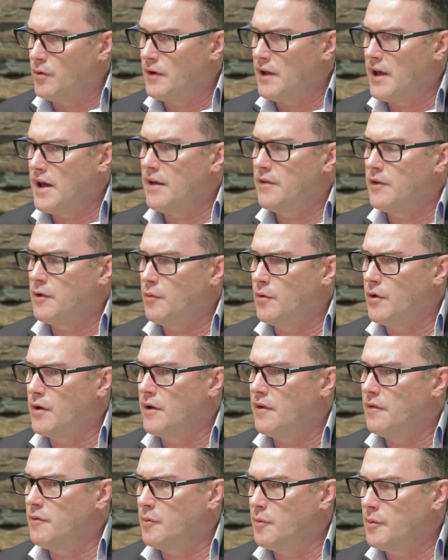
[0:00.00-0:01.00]
out, they're whatever,
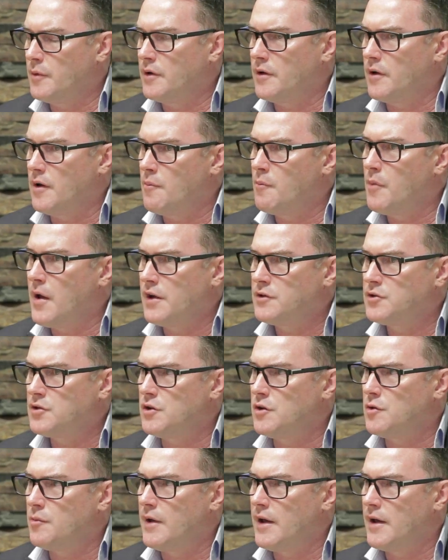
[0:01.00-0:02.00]
but I'm passionate
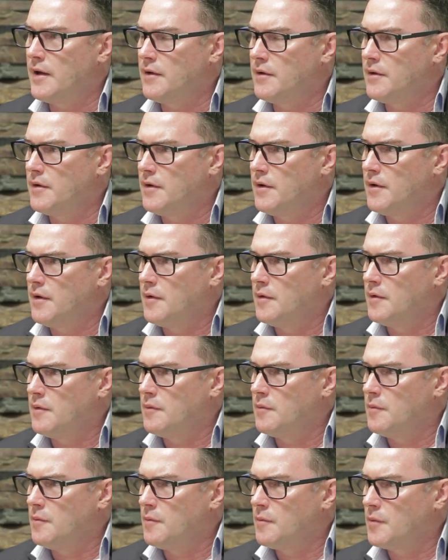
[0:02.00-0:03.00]
about
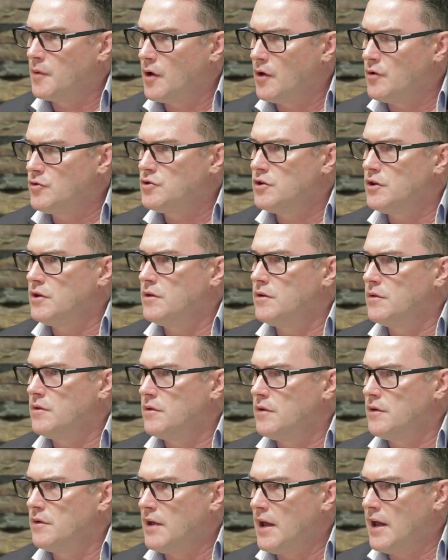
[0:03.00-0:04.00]
coaching,
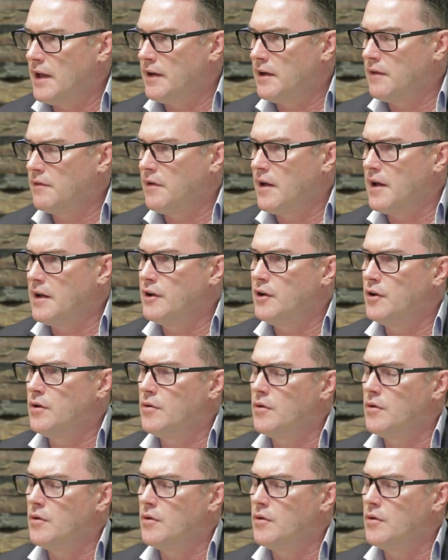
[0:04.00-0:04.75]
adding value.